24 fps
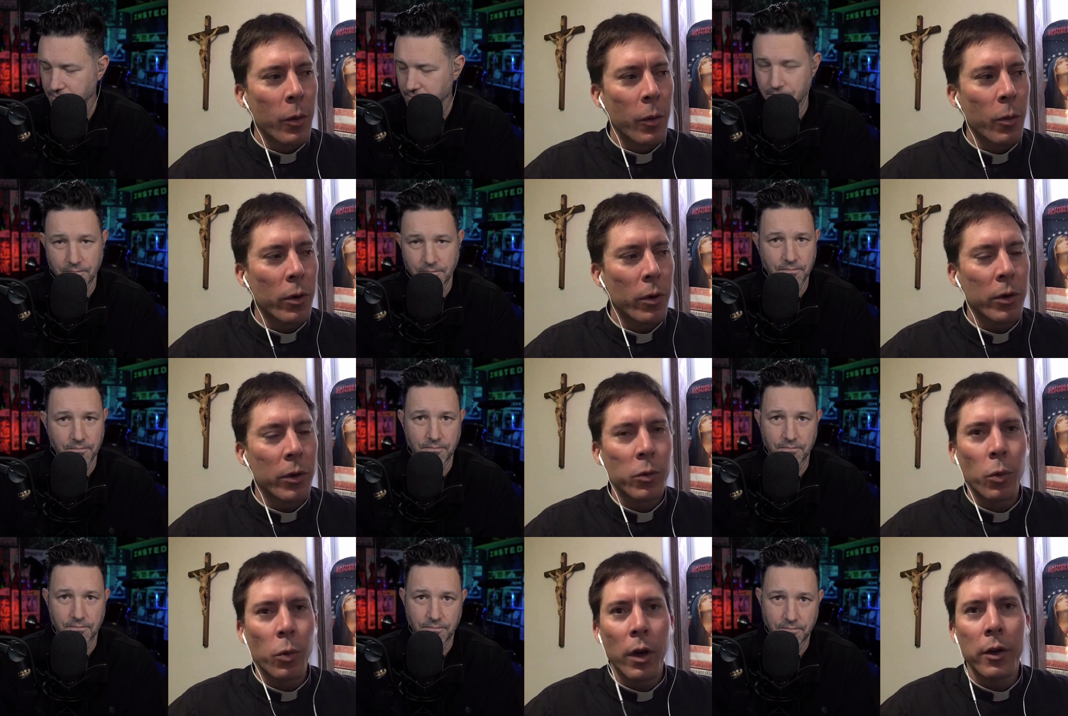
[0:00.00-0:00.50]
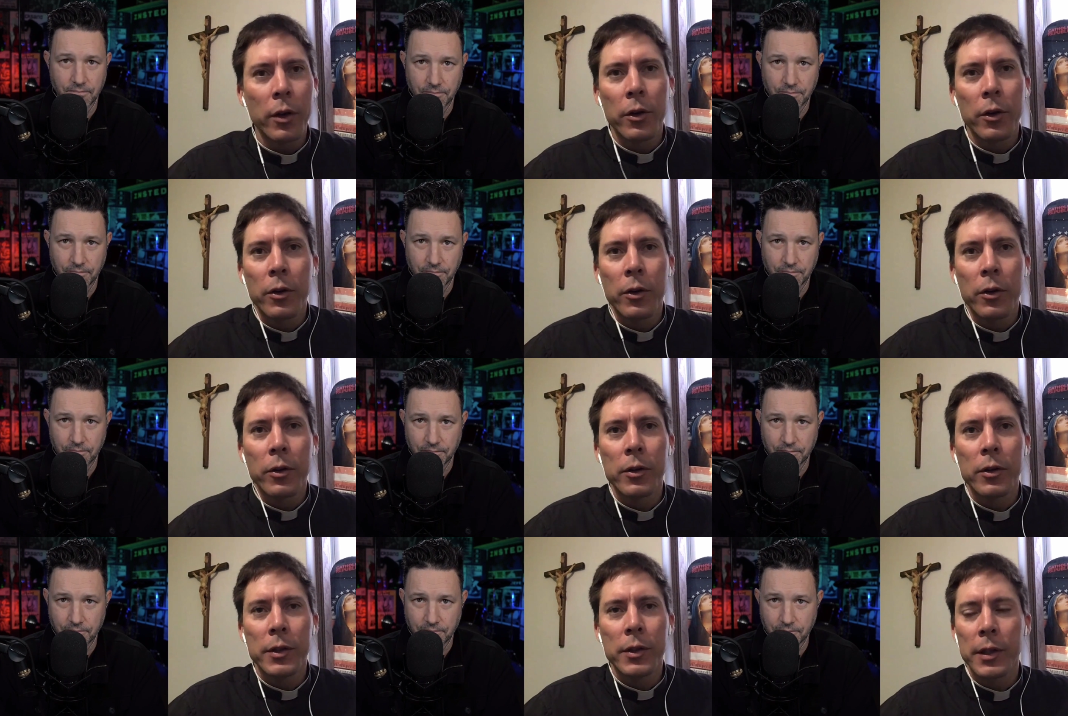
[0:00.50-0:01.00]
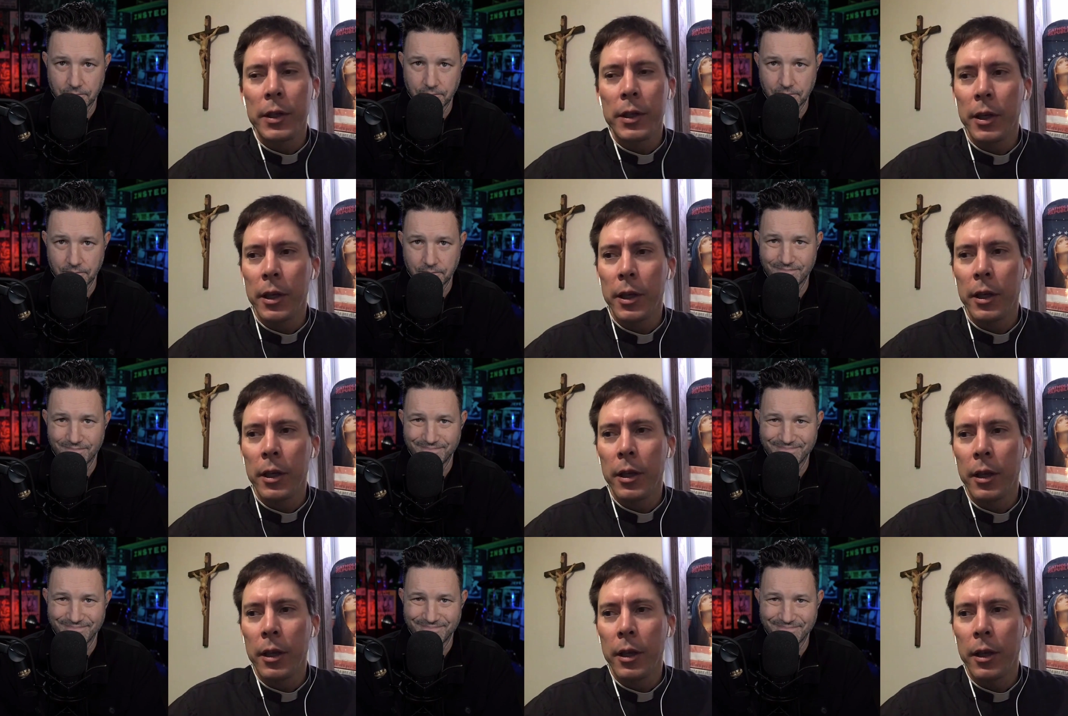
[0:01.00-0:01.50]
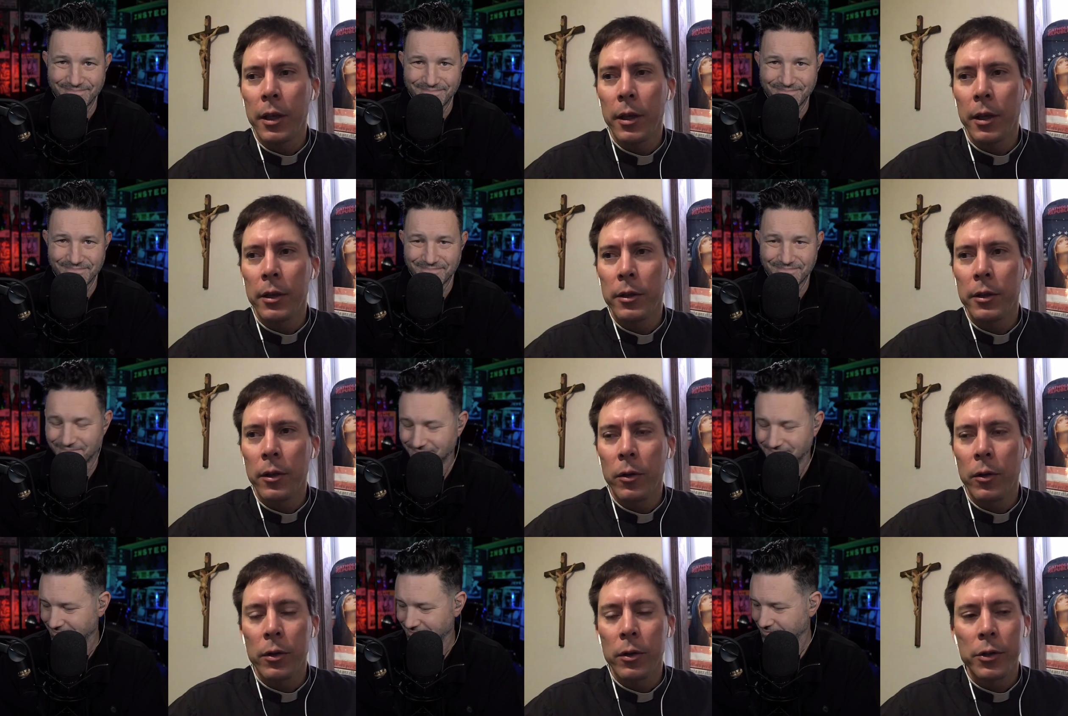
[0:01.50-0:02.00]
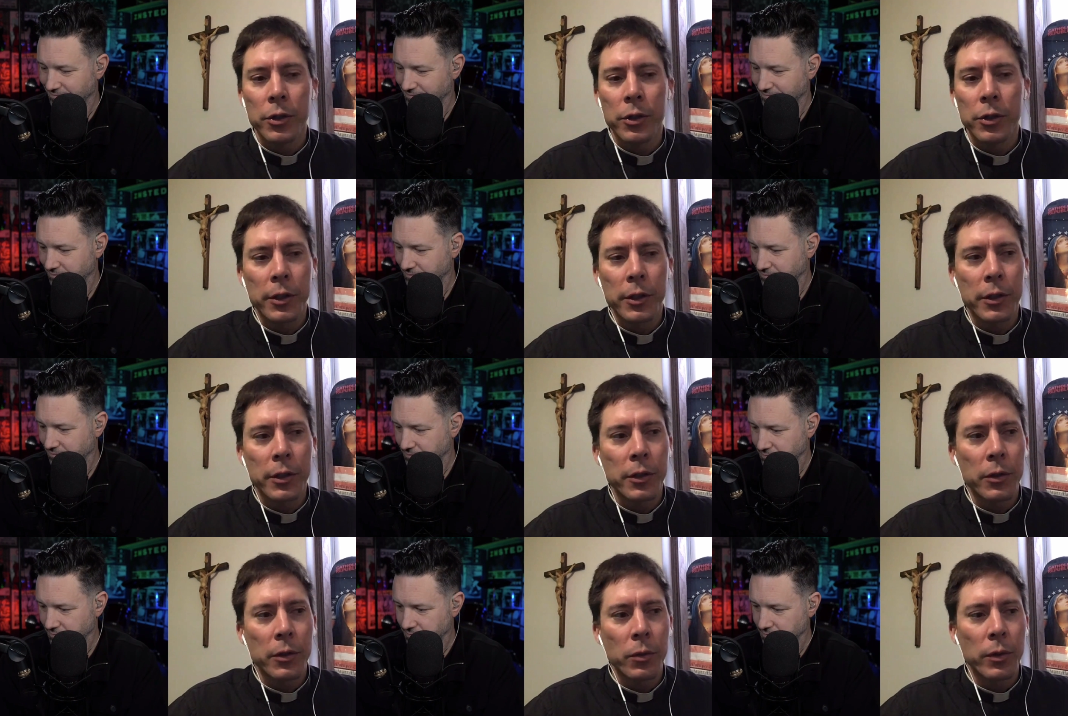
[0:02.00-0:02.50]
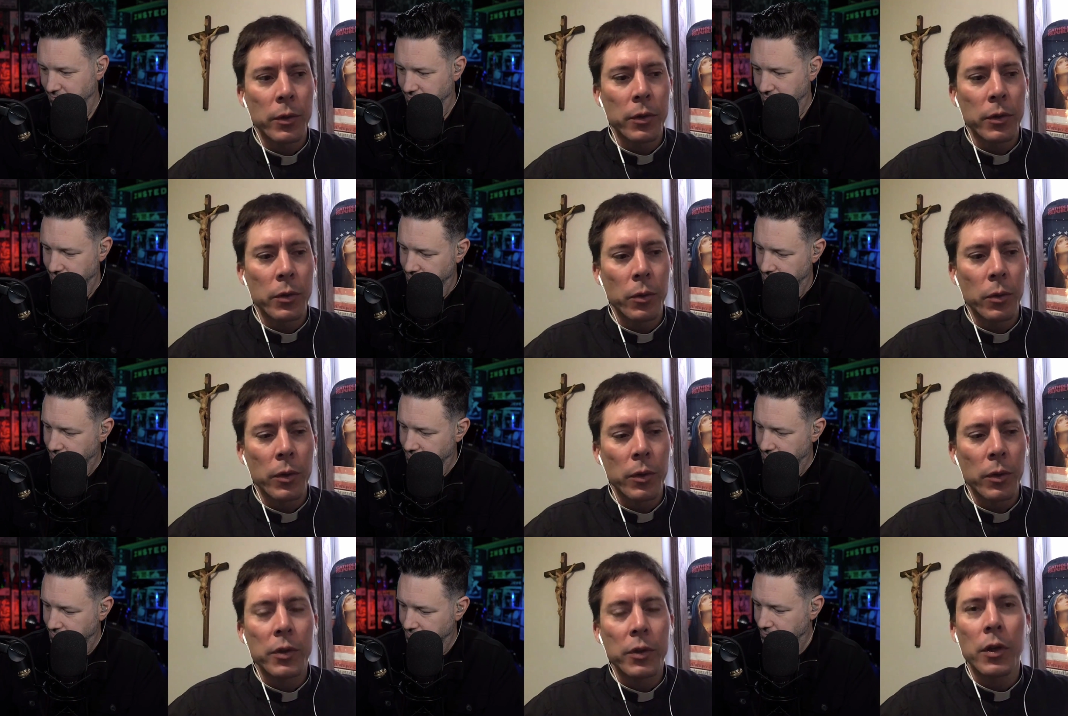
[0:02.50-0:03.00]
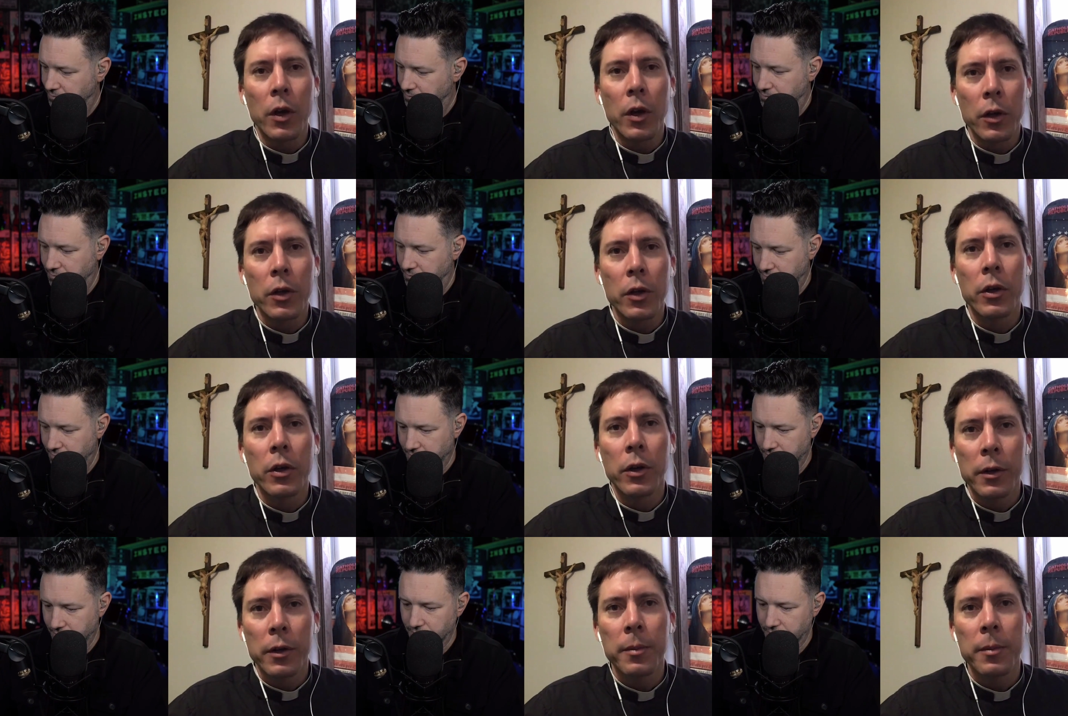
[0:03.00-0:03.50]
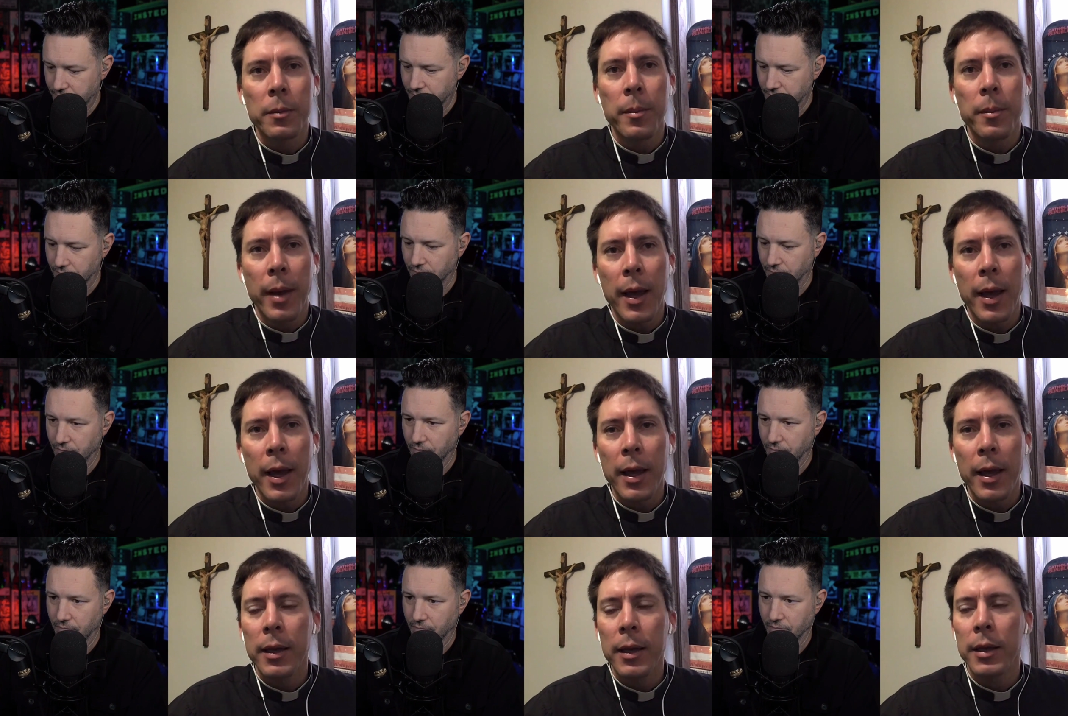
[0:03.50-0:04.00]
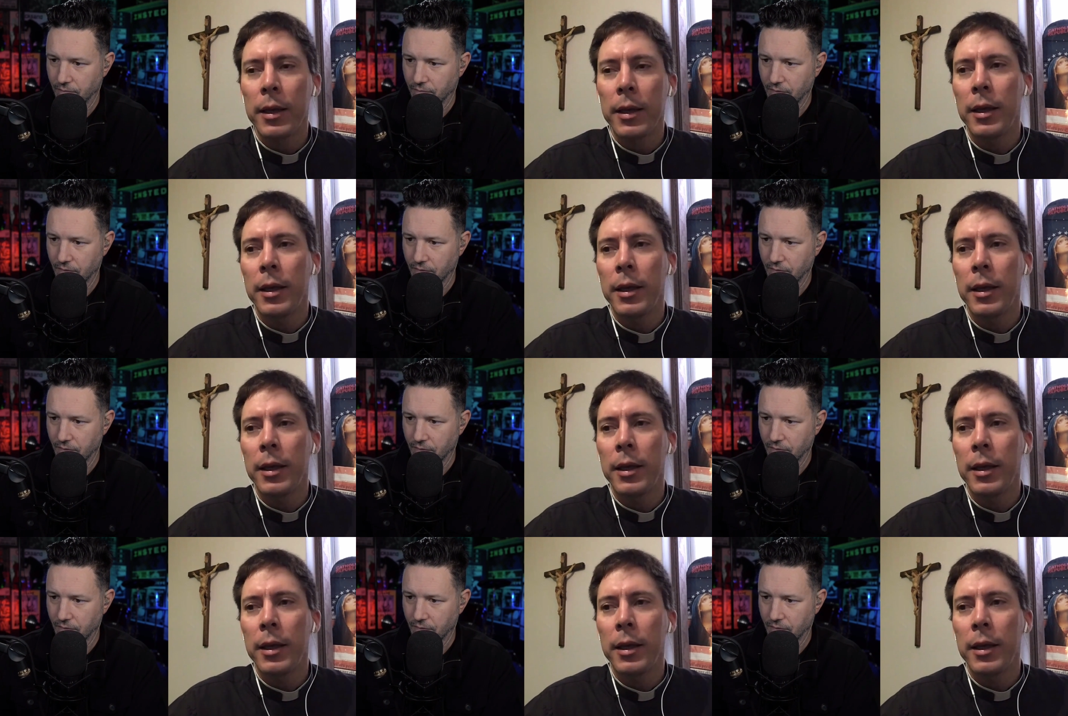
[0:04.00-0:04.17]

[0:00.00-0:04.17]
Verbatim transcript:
Speaker 1: worked wonders. He, he, he, the Lord Jesus was was a good man.